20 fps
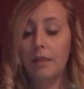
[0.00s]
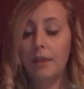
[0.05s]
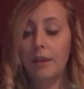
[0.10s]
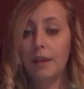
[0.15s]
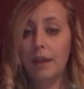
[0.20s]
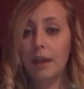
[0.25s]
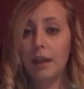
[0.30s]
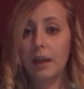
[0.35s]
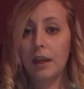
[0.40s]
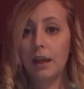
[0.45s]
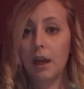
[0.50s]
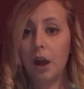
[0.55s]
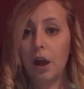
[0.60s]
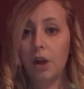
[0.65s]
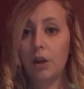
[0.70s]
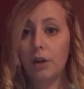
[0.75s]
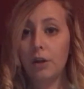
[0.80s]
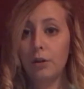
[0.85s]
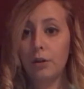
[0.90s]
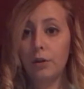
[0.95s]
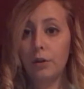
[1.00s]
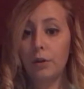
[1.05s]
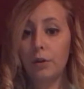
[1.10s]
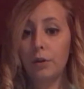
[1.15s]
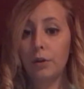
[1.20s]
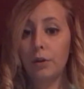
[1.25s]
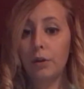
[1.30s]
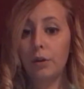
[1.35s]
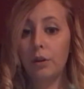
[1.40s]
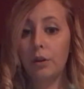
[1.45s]
the
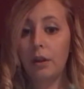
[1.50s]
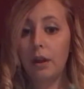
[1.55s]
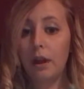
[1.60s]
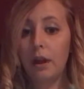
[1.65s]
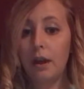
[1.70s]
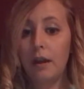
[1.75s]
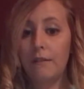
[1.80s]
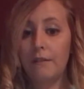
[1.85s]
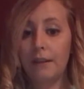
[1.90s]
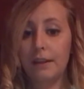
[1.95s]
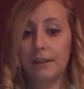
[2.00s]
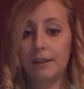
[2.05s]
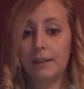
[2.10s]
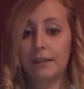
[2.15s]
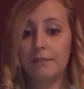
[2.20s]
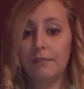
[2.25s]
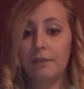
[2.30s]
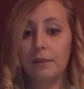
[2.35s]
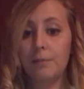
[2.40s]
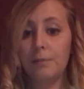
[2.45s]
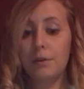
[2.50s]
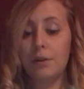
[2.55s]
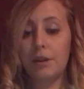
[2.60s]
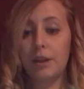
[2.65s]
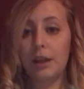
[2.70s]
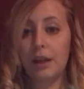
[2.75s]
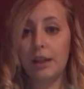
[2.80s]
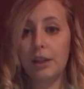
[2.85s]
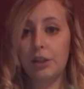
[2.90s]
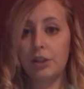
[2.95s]
article Effective
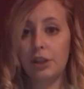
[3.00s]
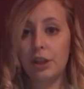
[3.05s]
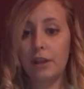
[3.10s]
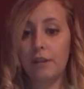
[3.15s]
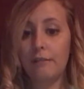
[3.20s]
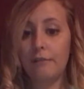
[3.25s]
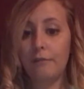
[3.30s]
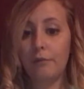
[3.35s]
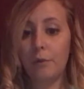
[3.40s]
Communication